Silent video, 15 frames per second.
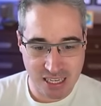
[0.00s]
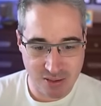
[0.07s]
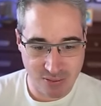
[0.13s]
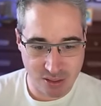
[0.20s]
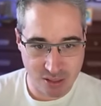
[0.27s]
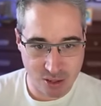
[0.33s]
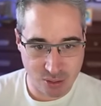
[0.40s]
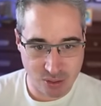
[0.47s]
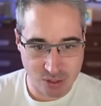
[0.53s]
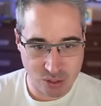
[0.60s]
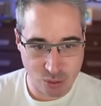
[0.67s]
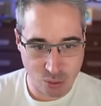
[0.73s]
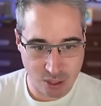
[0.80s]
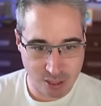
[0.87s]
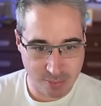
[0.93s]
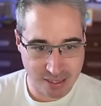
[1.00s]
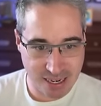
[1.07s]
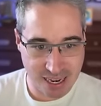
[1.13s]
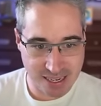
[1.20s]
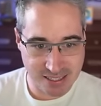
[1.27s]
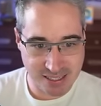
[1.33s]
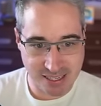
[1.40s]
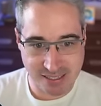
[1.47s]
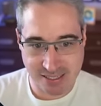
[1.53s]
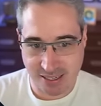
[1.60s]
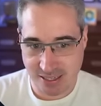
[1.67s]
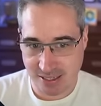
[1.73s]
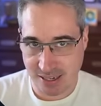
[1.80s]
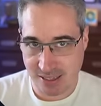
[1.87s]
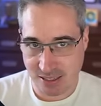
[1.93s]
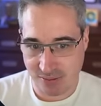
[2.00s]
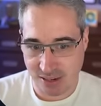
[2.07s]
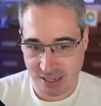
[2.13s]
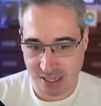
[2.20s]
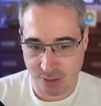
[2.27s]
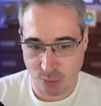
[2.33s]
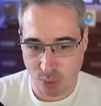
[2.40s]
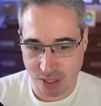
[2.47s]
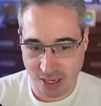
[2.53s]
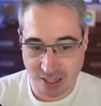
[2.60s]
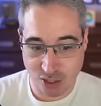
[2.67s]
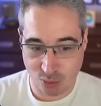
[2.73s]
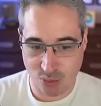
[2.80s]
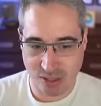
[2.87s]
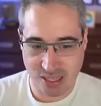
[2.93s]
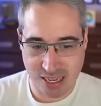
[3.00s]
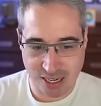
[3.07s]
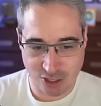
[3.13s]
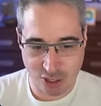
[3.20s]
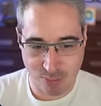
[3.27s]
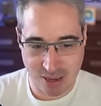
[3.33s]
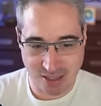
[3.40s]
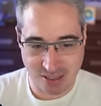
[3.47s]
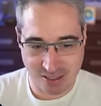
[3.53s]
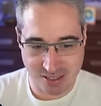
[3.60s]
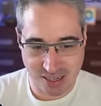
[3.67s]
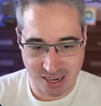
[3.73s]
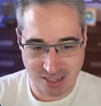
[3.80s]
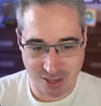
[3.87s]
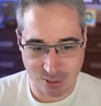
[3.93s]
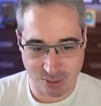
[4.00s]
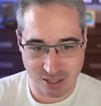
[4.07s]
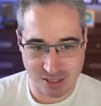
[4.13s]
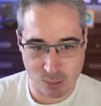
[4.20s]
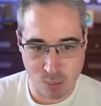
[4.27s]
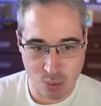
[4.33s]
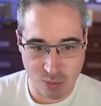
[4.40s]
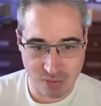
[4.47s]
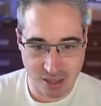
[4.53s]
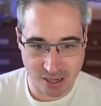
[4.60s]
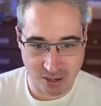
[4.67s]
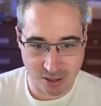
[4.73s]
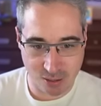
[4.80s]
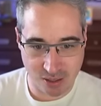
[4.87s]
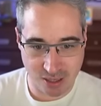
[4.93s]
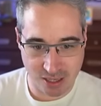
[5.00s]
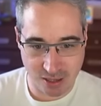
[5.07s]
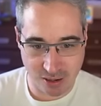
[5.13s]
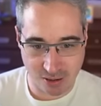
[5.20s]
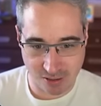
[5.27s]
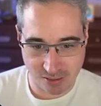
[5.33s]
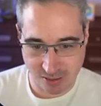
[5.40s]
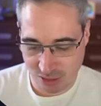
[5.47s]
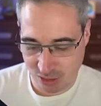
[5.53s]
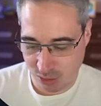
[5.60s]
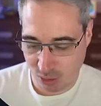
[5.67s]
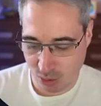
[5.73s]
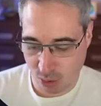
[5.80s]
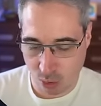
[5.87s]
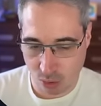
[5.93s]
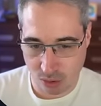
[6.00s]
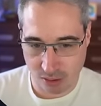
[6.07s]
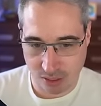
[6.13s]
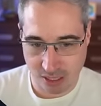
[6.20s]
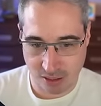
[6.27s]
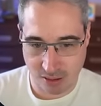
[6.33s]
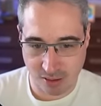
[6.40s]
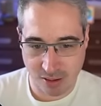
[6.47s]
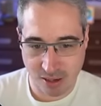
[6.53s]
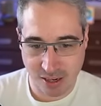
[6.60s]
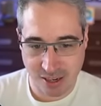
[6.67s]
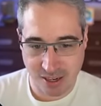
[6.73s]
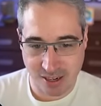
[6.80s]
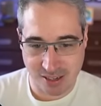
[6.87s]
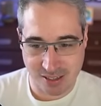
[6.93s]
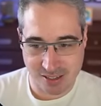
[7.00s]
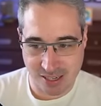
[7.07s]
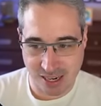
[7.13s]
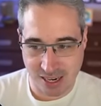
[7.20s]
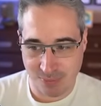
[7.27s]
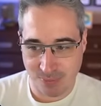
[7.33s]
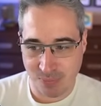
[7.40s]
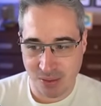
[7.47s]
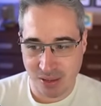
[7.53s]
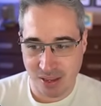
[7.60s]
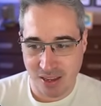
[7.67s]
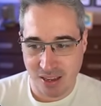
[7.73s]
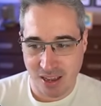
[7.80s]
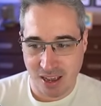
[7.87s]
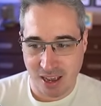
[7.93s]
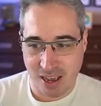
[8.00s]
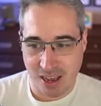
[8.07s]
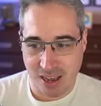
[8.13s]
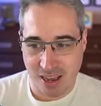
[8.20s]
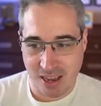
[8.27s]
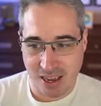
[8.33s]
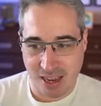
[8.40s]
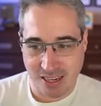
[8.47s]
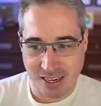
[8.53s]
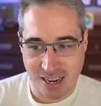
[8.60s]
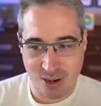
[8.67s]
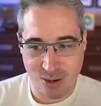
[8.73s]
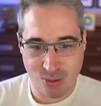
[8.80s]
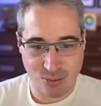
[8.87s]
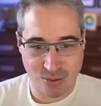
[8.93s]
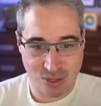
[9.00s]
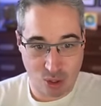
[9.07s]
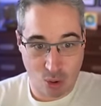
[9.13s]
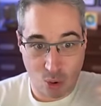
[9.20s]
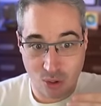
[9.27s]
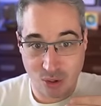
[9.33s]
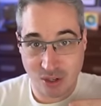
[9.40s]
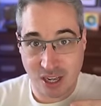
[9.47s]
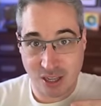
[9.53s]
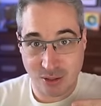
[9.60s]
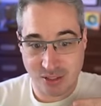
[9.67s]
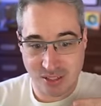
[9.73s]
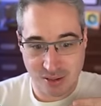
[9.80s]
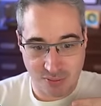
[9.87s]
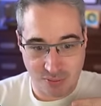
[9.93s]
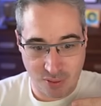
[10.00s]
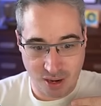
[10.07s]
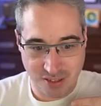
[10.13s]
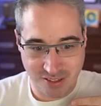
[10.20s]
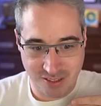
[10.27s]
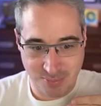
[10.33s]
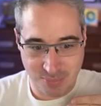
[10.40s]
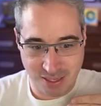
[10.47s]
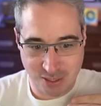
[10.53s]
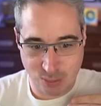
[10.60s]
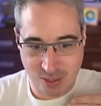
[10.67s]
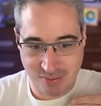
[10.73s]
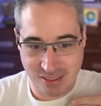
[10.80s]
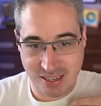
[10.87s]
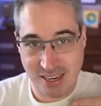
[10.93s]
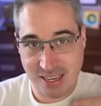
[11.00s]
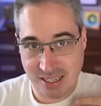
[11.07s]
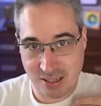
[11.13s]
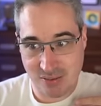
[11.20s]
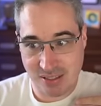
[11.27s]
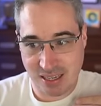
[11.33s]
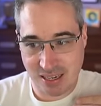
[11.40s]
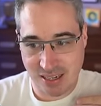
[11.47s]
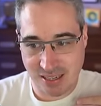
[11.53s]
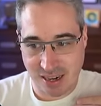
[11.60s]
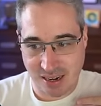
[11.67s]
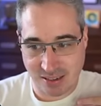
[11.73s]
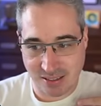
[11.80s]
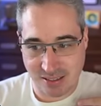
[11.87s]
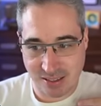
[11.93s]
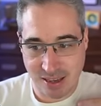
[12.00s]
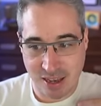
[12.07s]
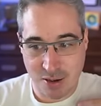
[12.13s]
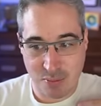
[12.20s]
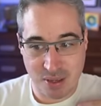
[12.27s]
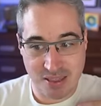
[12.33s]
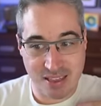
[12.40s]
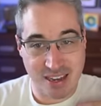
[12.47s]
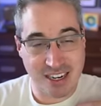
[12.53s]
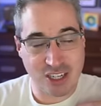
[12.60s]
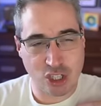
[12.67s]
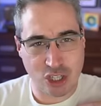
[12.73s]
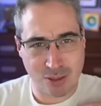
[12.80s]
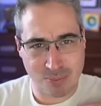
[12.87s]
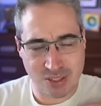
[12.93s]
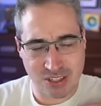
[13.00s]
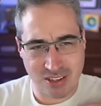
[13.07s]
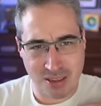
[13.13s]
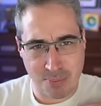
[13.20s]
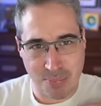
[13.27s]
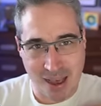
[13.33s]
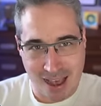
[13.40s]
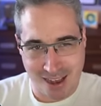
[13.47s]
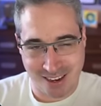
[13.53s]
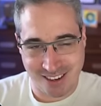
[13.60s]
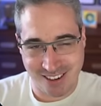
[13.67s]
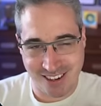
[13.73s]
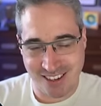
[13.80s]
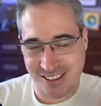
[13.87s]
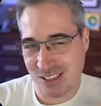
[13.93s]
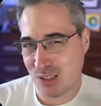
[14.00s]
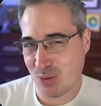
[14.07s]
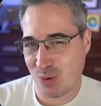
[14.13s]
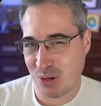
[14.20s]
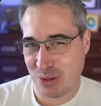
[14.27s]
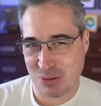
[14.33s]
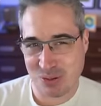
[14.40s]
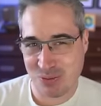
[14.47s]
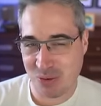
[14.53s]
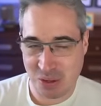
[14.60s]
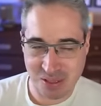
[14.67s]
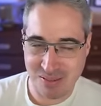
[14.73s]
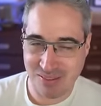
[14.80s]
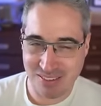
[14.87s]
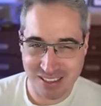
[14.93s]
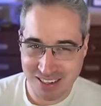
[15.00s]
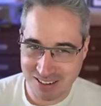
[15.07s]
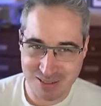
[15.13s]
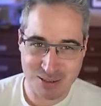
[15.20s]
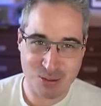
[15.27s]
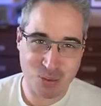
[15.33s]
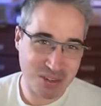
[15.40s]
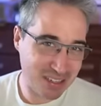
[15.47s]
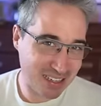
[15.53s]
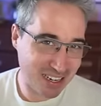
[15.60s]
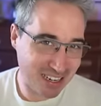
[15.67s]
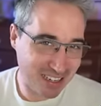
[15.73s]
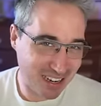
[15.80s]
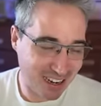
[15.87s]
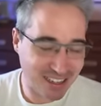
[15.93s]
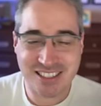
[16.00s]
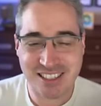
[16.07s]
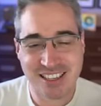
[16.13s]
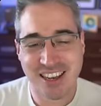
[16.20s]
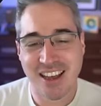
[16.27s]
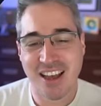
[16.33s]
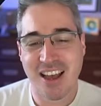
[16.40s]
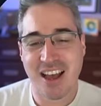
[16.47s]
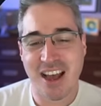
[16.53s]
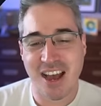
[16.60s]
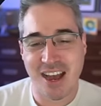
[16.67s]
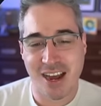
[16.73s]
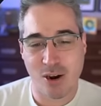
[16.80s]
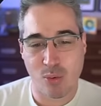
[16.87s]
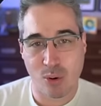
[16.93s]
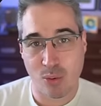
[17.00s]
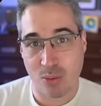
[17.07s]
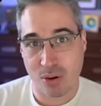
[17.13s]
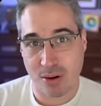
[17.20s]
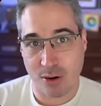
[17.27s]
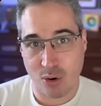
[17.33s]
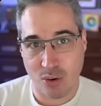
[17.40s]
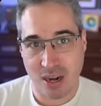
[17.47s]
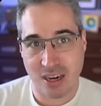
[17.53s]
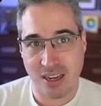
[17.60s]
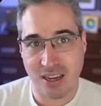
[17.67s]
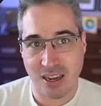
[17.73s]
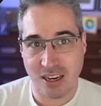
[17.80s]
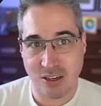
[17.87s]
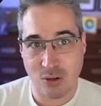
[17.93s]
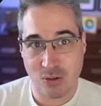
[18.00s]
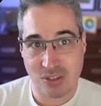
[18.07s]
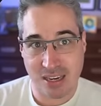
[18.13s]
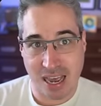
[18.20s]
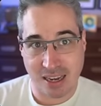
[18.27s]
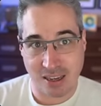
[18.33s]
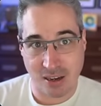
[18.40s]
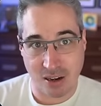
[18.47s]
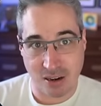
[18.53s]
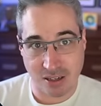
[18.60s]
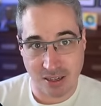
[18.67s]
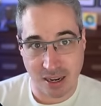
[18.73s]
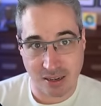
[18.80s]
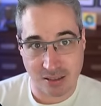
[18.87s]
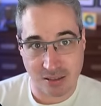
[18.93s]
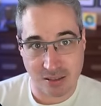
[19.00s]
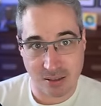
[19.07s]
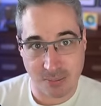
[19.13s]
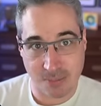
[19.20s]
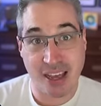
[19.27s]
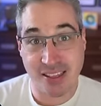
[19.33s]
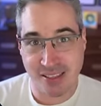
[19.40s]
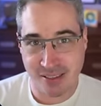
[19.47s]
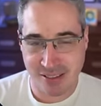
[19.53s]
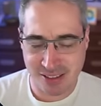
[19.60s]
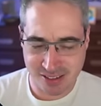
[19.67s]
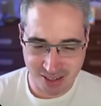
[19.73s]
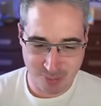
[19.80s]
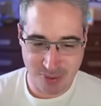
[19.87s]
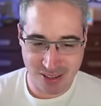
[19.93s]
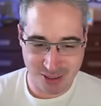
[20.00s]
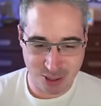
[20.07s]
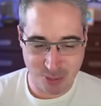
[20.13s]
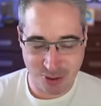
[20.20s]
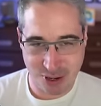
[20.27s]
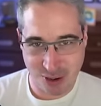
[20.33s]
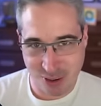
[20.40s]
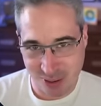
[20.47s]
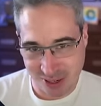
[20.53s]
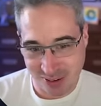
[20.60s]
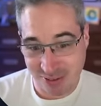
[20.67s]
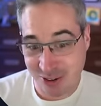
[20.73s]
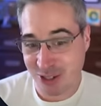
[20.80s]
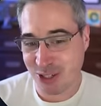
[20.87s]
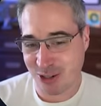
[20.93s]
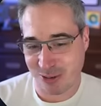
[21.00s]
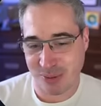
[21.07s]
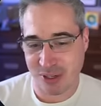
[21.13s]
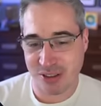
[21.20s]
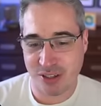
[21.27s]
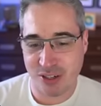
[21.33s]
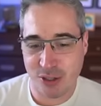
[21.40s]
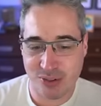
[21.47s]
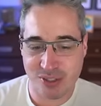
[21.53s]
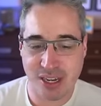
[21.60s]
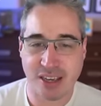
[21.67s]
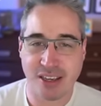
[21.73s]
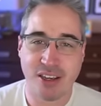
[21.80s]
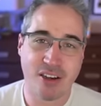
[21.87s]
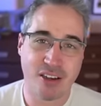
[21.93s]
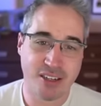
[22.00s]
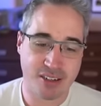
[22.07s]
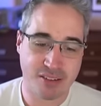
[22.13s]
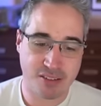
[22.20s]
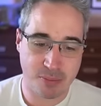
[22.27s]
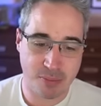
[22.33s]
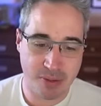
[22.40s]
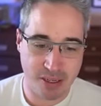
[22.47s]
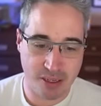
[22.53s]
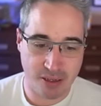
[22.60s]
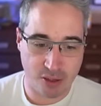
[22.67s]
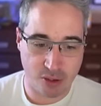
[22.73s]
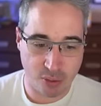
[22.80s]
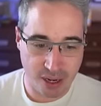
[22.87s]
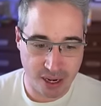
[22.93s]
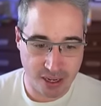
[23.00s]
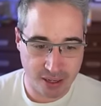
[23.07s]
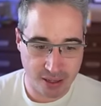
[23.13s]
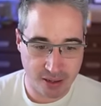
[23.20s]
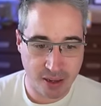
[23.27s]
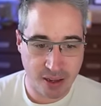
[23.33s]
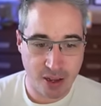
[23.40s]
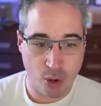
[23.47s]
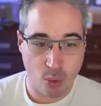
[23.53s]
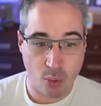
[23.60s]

even though the pseudo element has that z-index of -1. And to really actually make this stand out, let's move that color to here. Let's do the coral here instead. And now the coral color's in front because we have the negative z-index, but then it jumps to the back. And this is one of those fun things with z-index, where we're creating a new stacking context. And this can be a little bit annoying for sure, but the new stacking context is being created